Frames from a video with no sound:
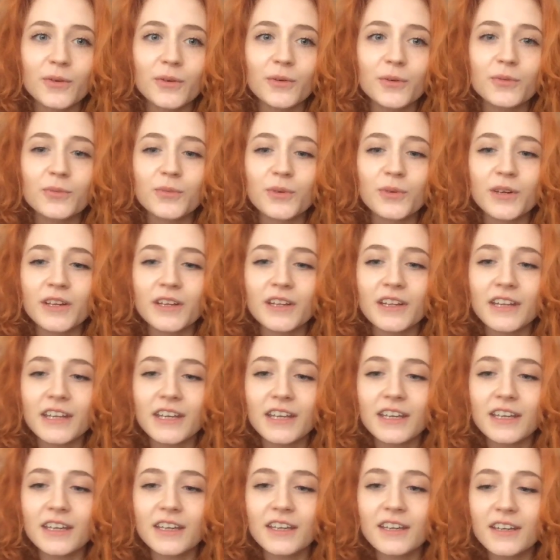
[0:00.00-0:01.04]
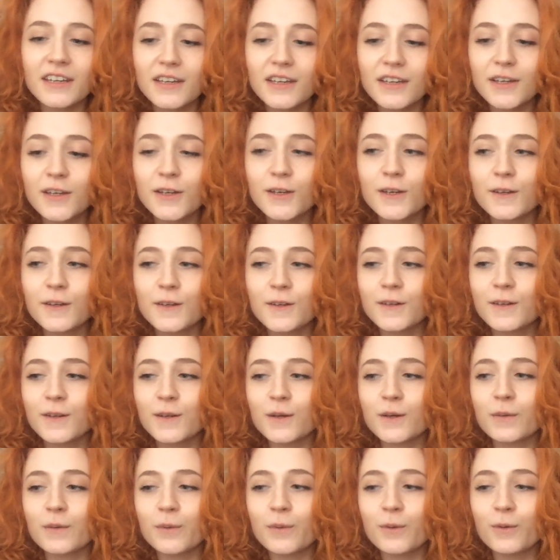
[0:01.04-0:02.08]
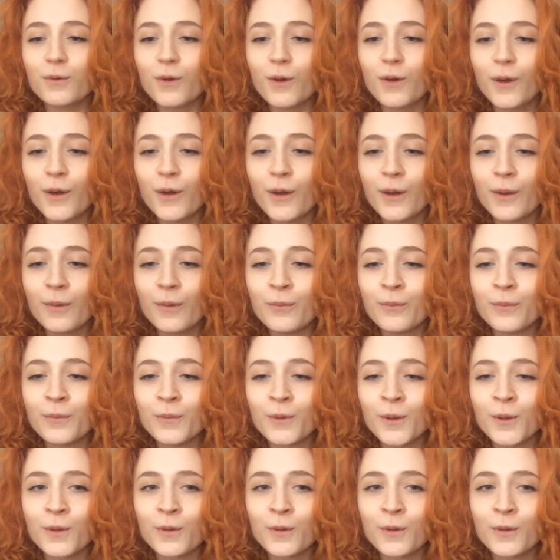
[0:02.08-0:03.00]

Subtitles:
I wouldn't want to like take up your time.